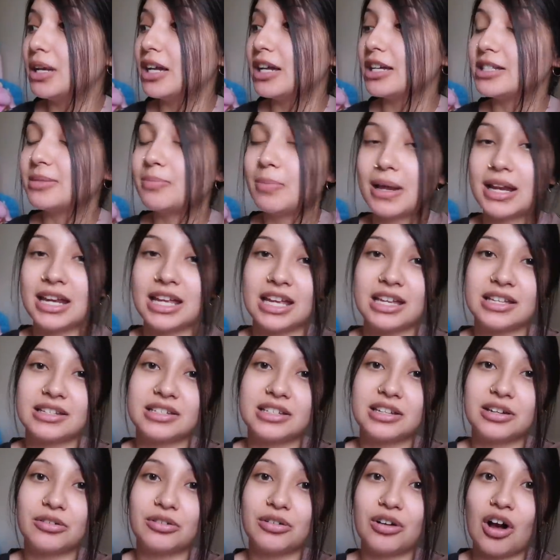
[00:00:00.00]
because Benny is
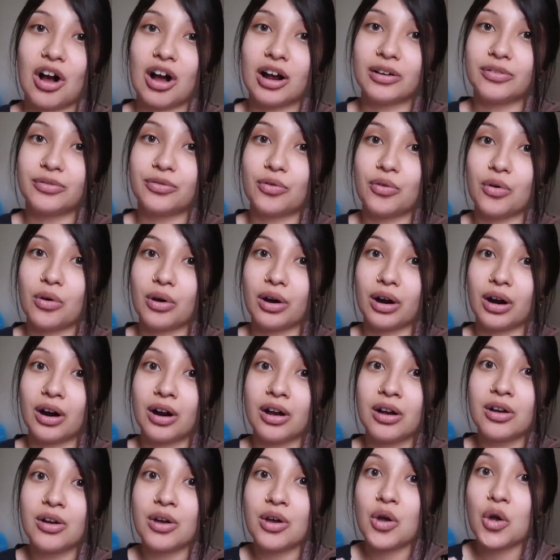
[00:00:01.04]
still gone for
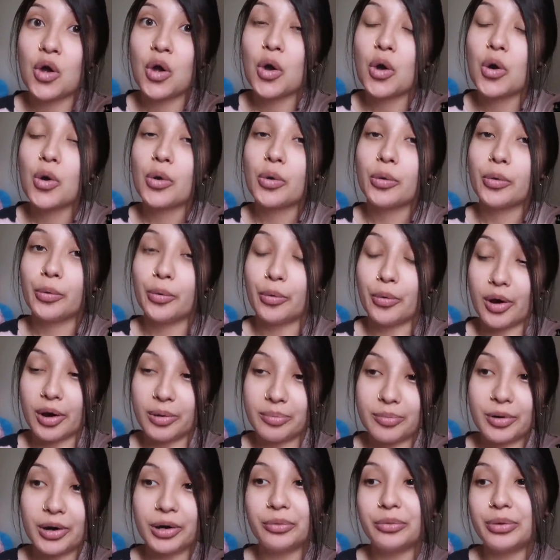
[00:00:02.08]

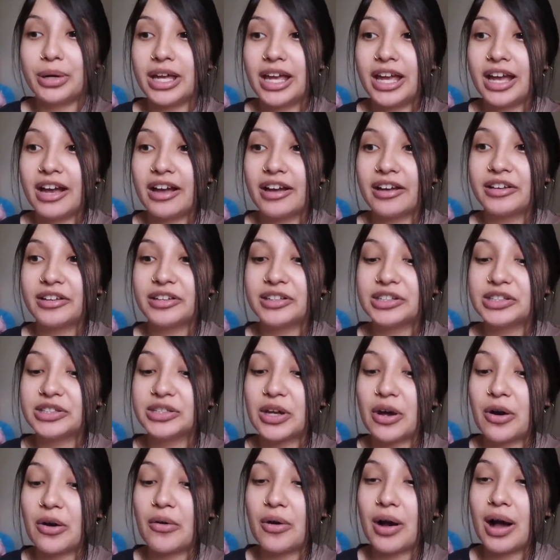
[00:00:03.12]
one more week.
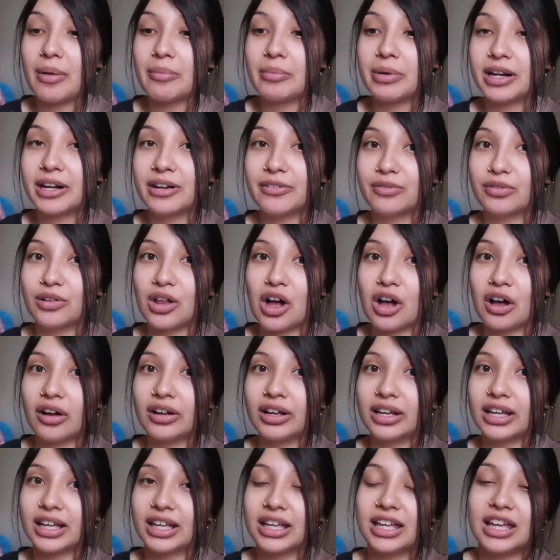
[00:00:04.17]
So I'm going to
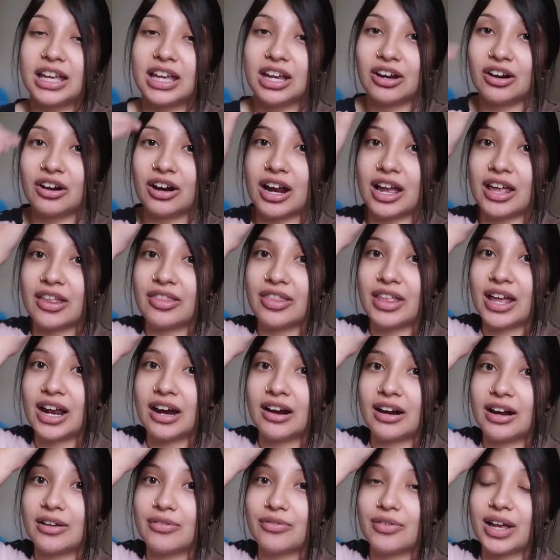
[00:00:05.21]
vlog here and
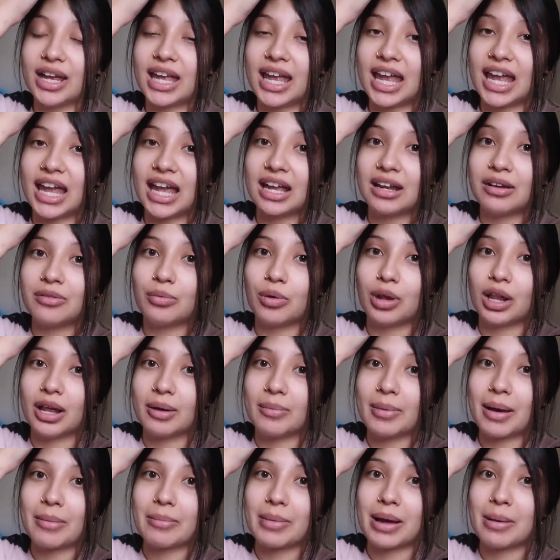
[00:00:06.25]
there if I can while
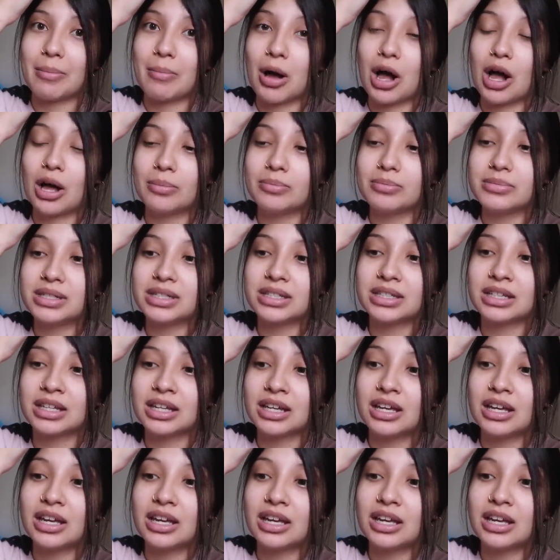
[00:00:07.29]
I'm at my mom's.